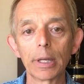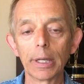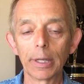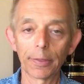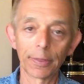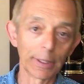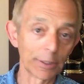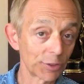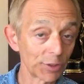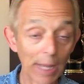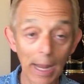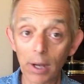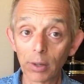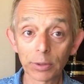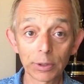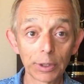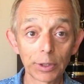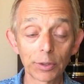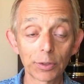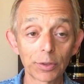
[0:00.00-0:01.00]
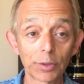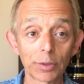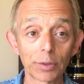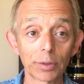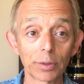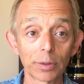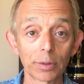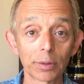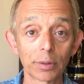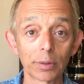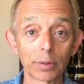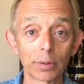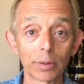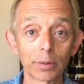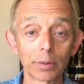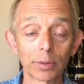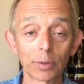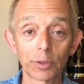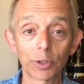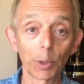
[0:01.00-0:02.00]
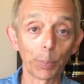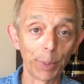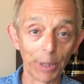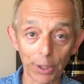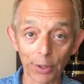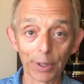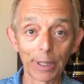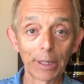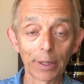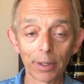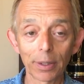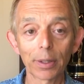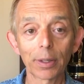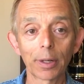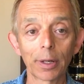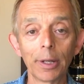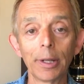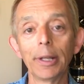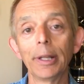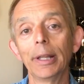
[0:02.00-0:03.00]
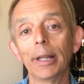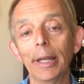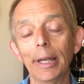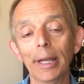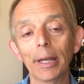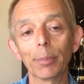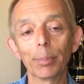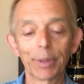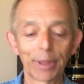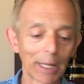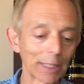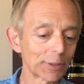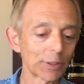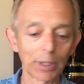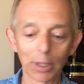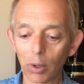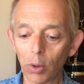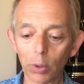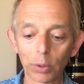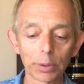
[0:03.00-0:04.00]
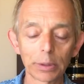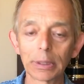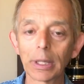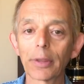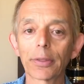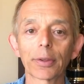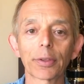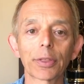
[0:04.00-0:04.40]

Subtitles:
the sound is superior, but that's a whole nother